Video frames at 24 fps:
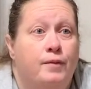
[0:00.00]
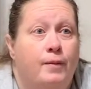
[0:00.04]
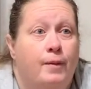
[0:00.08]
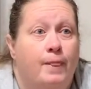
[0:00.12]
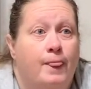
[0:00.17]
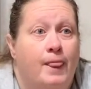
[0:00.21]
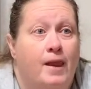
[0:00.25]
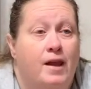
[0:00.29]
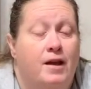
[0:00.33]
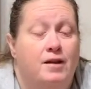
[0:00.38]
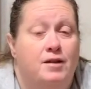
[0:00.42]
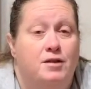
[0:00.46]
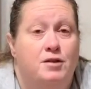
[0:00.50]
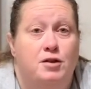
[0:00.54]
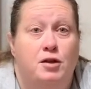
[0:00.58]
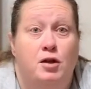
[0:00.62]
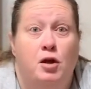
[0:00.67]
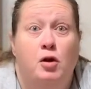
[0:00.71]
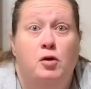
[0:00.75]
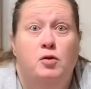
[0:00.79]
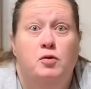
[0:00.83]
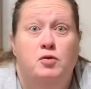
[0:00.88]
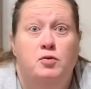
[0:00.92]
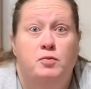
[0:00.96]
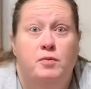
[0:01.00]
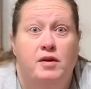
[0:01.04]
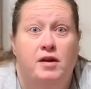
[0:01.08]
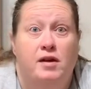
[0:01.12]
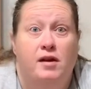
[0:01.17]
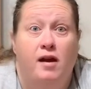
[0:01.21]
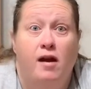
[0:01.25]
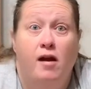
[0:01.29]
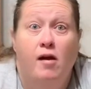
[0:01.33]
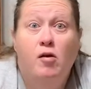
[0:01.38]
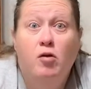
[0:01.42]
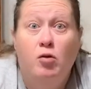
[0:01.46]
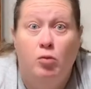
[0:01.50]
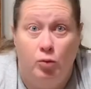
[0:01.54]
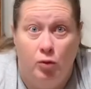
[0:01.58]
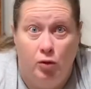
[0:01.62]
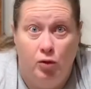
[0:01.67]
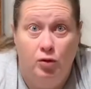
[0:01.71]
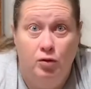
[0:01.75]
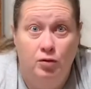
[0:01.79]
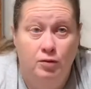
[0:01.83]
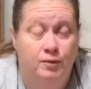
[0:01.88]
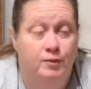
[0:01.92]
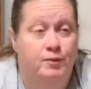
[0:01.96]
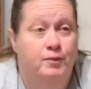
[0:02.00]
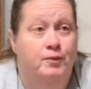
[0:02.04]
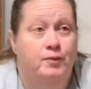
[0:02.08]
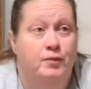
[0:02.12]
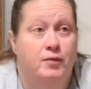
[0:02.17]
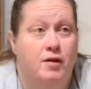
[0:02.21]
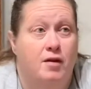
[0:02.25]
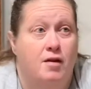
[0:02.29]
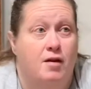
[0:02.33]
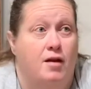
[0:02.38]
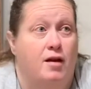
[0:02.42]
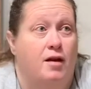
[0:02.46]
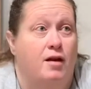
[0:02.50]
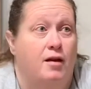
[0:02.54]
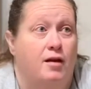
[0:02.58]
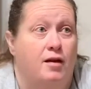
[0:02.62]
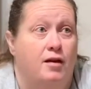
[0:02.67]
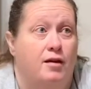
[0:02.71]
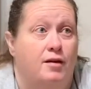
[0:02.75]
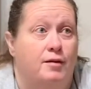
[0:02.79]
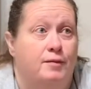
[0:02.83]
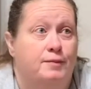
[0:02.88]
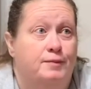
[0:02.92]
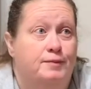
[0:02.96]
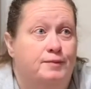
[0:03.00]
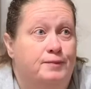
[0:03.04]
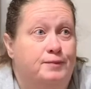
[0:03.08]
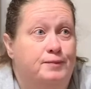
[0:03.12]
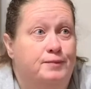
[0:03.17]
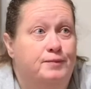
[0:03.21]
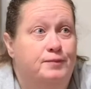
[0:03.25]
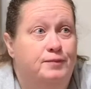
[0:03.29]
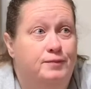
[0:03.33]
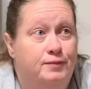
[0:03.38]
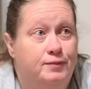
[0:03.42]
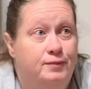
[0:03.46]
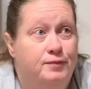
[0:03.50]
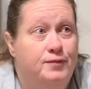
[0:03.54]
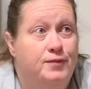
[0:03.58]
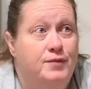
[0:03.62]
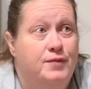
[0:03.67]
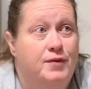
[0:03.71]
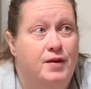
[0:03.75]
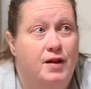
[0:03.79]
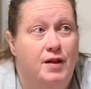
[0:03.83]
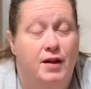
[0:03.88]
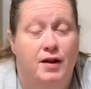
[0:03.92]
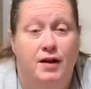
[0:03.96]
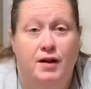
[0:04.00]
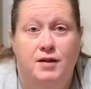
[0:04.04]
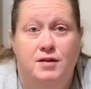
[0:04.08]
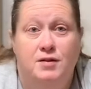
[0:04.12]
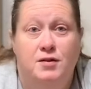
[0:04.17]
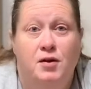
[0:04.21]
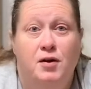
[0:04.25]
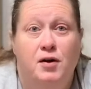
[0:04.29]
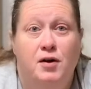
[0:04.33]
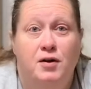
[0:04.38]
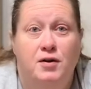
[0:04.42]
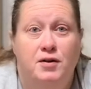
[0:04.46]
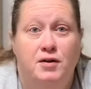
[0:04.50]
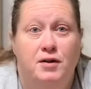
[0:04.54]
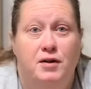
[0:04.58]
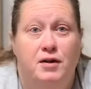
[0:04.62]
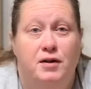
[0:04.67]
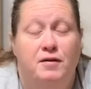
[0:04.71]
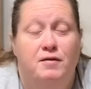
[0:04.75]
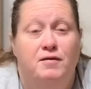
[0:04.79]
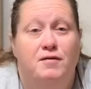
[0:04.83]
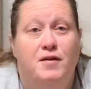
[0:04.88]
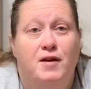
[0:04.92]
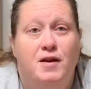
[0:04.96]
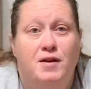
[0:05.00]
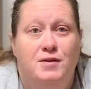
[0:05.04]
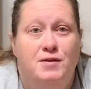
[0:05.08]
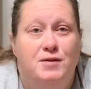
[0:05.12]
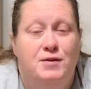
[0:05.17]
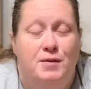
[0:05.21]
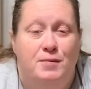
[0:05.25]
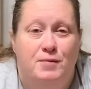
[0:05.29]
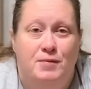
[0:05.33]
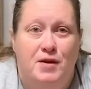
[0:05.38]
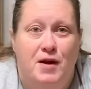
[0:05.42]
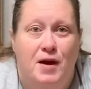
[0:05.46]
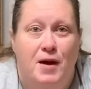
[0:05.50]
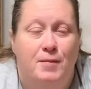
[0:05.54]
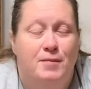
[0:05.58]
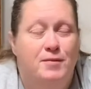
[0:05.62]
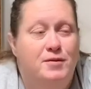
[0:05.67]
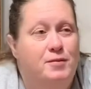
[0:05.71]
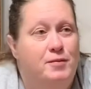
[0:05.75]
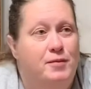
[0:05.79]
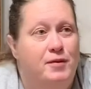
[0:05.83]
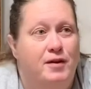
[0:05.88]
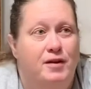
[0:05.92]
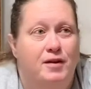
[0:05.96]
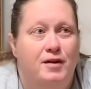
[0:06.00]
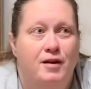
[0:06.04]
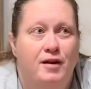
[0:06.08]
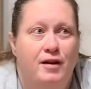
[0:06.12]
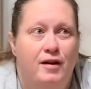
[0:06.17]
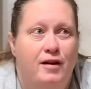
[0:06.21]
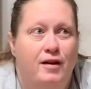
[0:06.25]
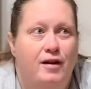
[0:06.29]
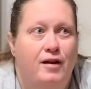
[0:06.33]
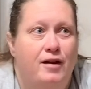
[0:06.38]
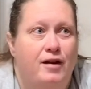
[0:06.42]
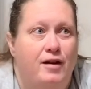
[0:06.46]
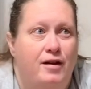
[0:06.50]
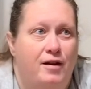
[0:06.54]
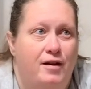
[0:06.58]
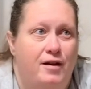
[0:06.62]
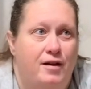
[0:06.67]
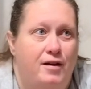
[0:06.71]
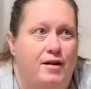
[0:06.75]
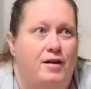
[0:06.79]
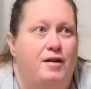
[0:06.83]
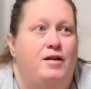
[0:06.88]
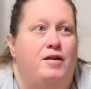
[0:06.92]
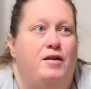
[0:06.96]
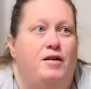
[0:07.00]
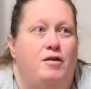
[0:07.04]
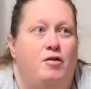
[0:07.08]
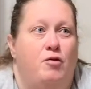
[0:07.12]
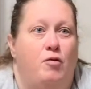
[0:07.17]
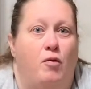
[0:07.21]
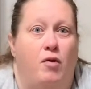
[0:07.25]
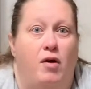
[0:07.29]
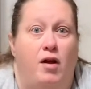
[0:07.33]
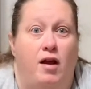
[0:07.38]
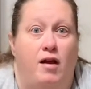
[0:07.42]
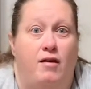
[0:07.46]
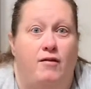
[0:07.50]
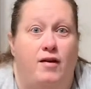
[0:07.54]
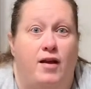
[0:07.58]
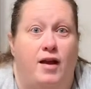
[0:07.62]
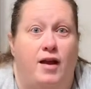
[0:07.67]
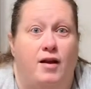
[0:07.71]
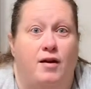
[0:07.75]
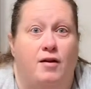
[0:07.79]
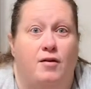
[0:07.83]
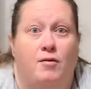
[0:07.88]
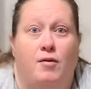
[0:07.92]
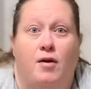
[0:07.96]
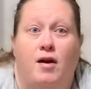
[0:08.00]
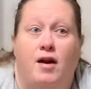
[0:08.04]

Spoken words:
She holds me accountable, and that gets hard to confess sometimes, but what I've ate or what I've